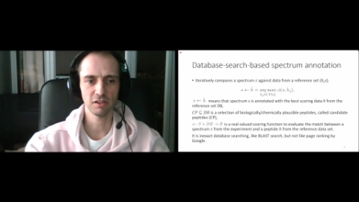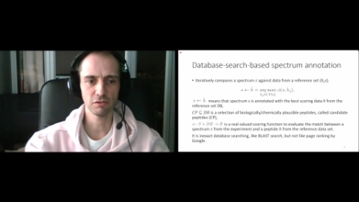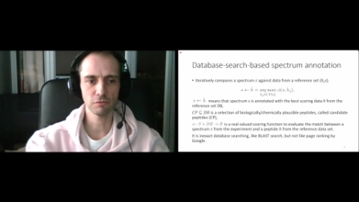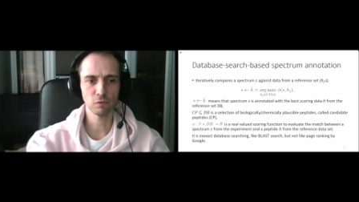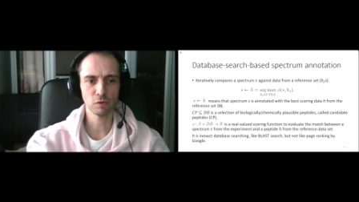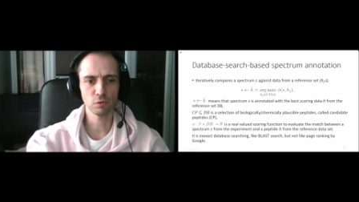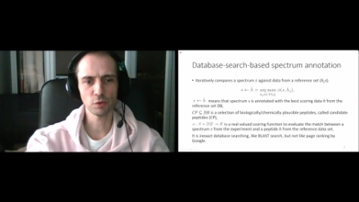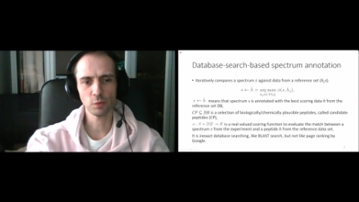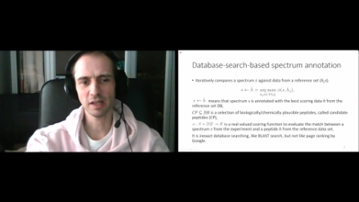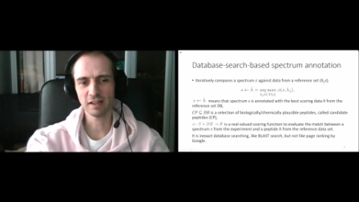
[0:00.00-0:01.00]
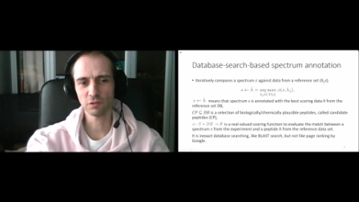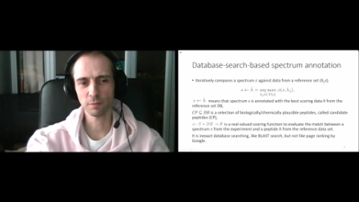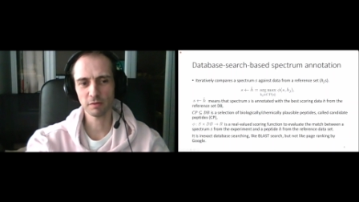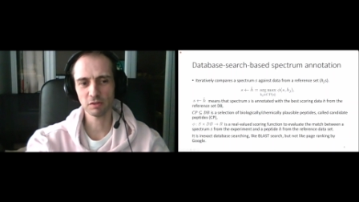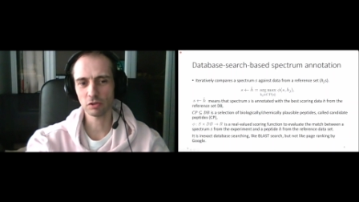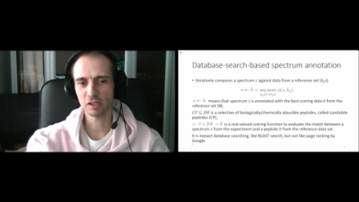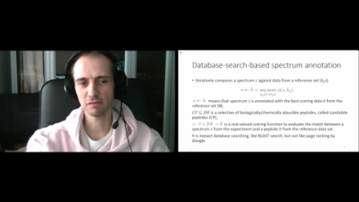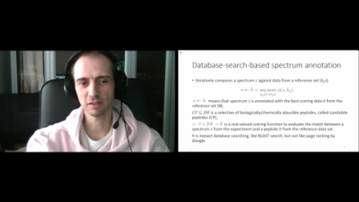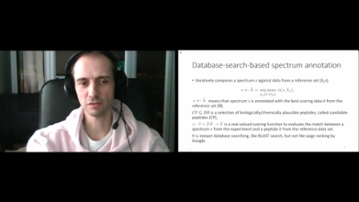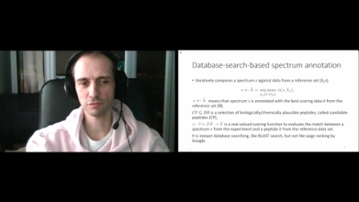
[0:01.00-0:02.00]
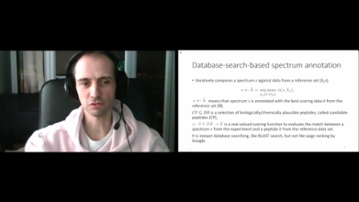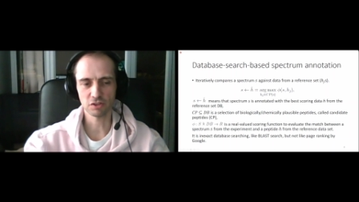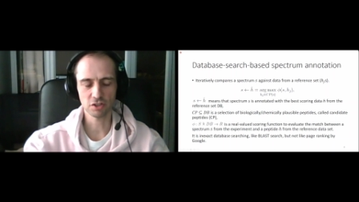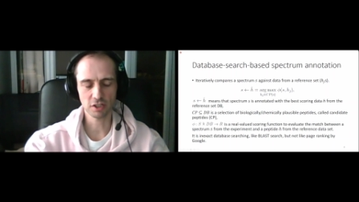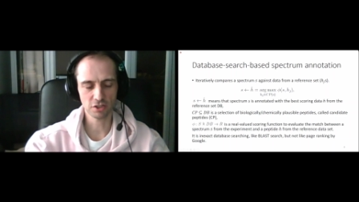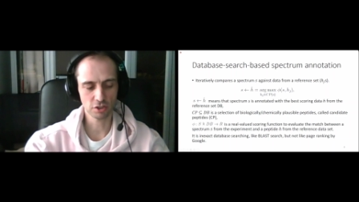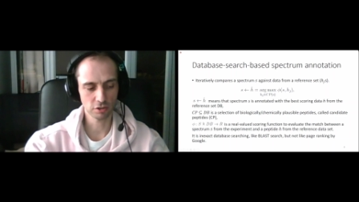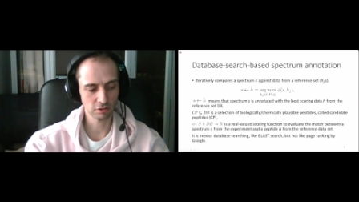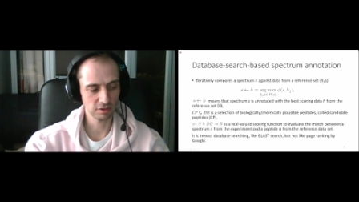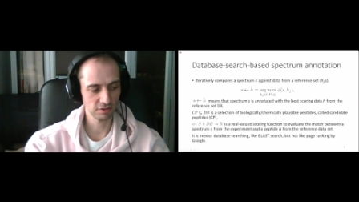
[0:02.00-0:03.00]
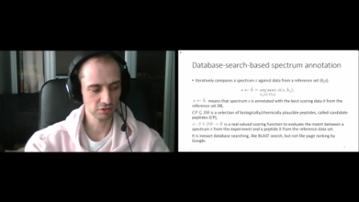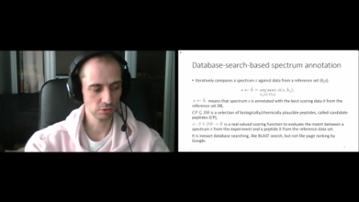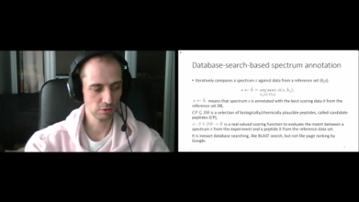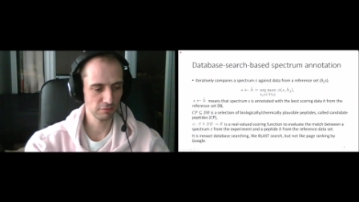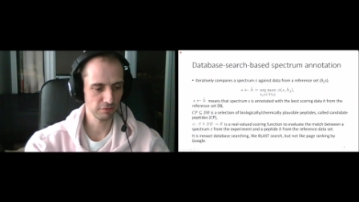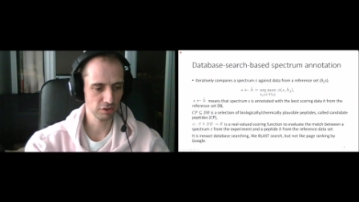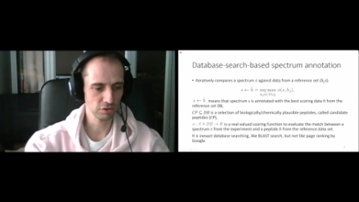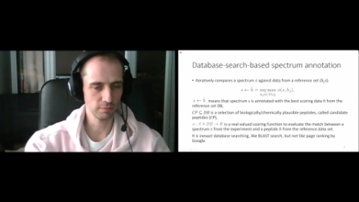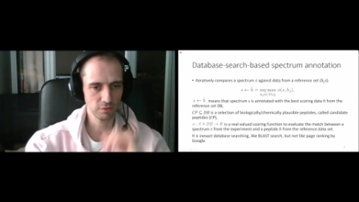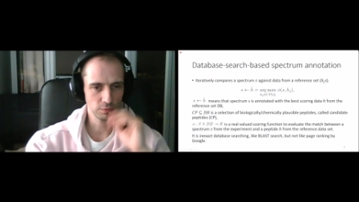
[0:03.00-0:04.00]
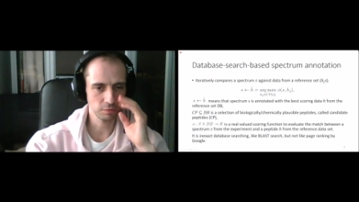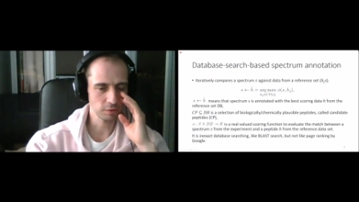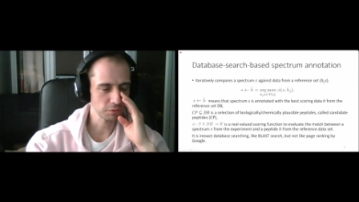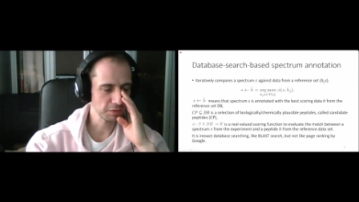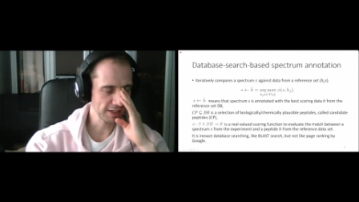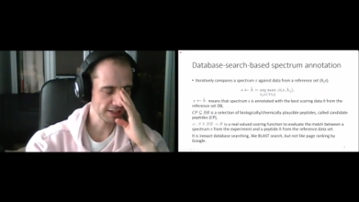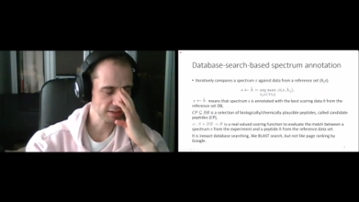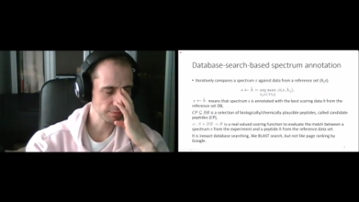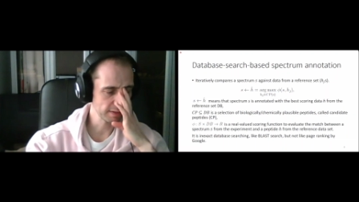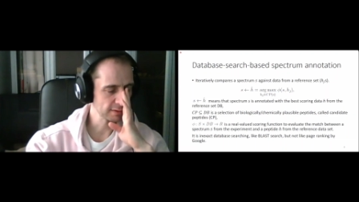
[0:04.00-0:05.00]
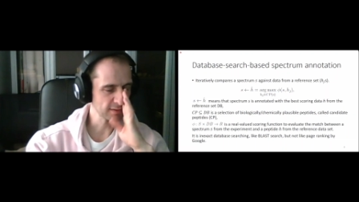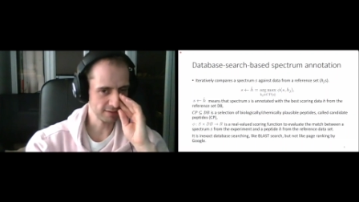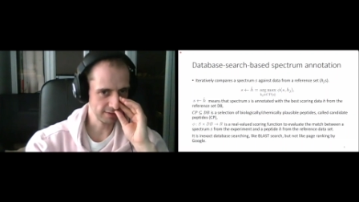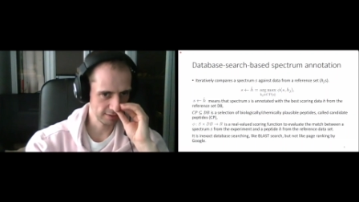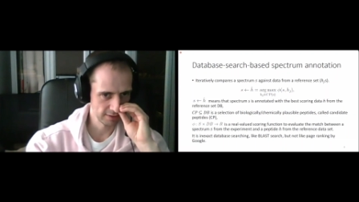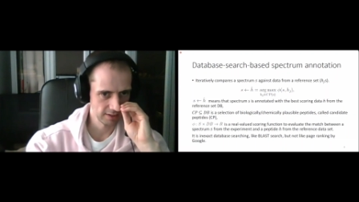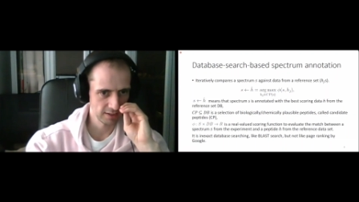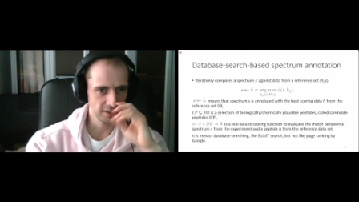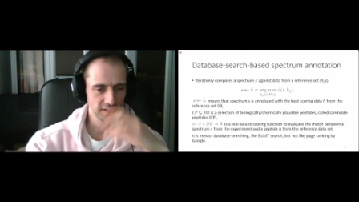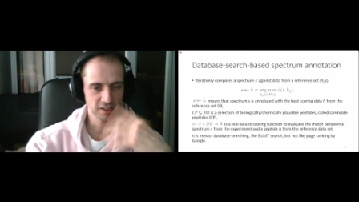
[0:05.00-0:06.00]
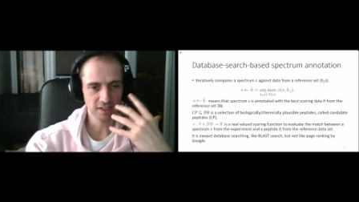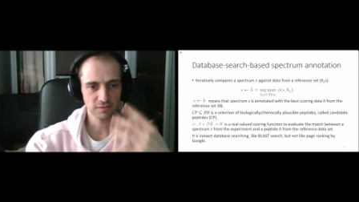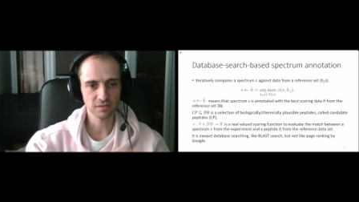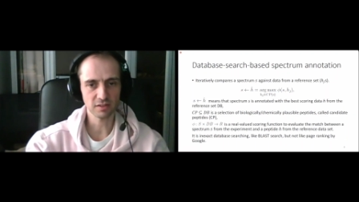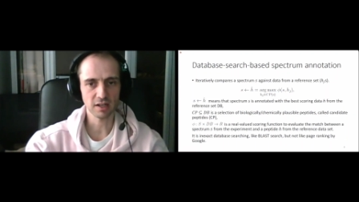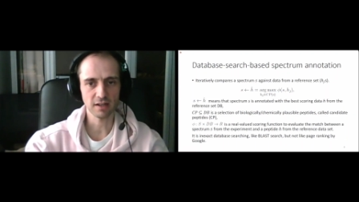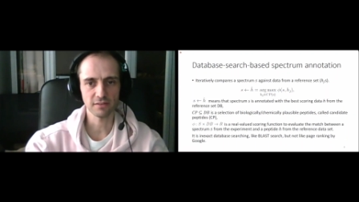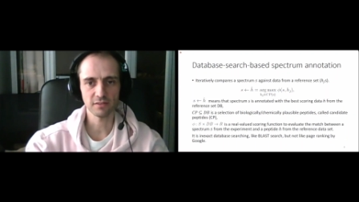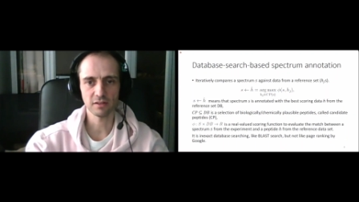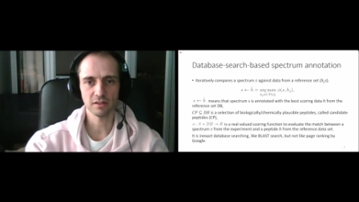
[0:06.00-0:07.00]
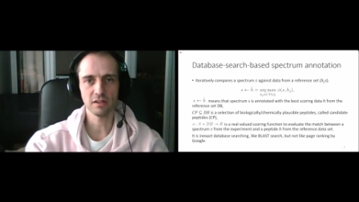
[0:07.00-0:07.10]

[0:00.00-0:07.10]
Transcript: what we expect, we don't have lots of restriction on this scoring function, but what we expect is that it gives us,